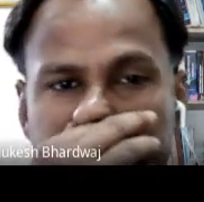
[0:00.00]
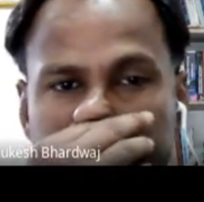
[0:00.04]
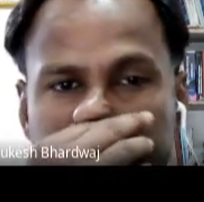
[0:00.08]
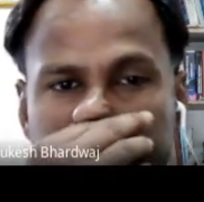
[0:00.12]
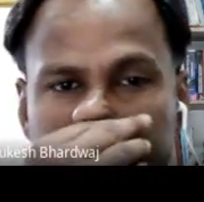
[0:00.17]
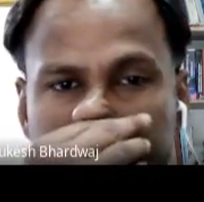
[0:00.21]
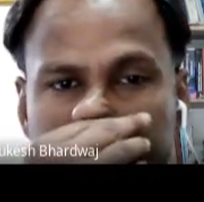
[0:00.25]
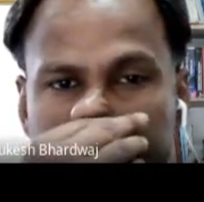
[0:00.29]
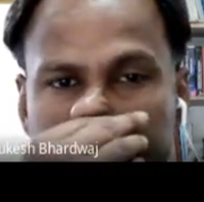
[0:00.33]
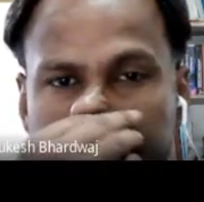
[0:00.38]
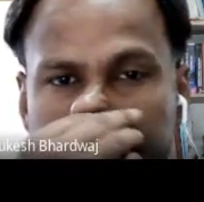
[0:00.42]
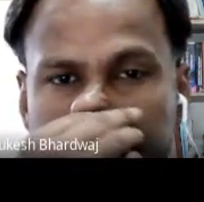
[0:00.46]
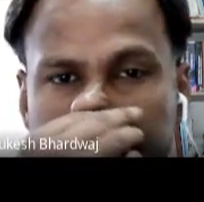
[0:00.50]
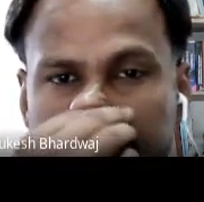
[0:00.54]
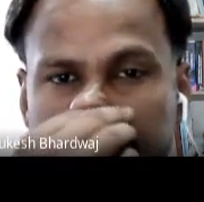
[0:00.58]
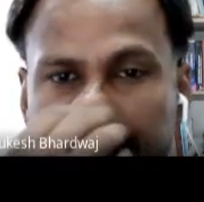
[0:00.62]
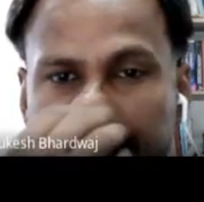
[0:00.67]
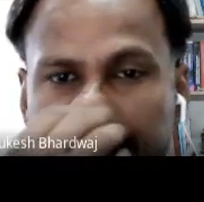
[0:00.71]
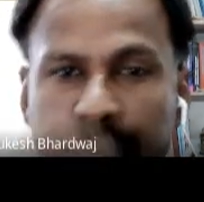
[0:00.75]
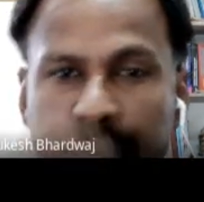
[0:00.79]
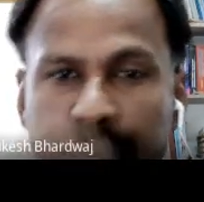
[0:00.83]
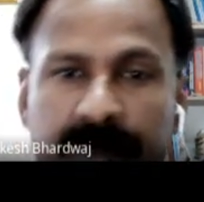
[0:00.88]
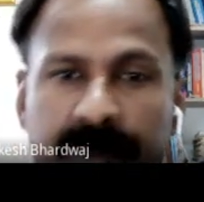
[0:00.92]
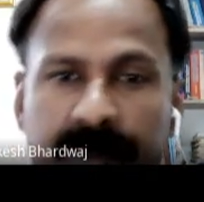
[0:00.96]
using a
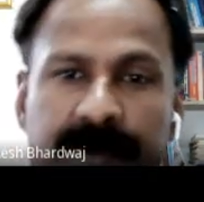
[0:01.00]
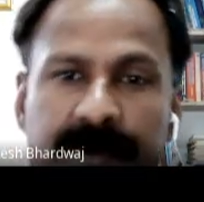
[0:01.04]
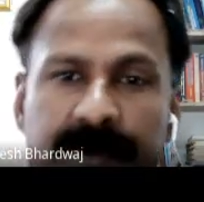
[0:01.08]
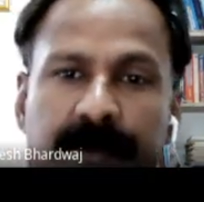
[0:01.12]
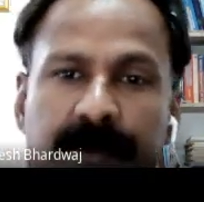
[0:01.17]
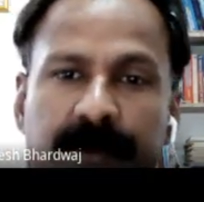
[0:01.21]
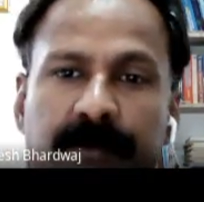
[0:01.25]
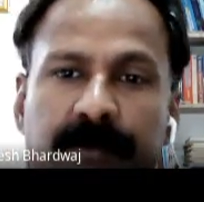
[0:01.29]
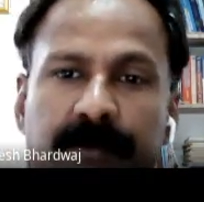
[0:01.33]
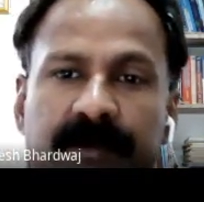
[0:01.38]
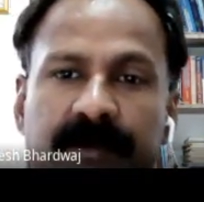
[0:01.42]
cathode ray tube,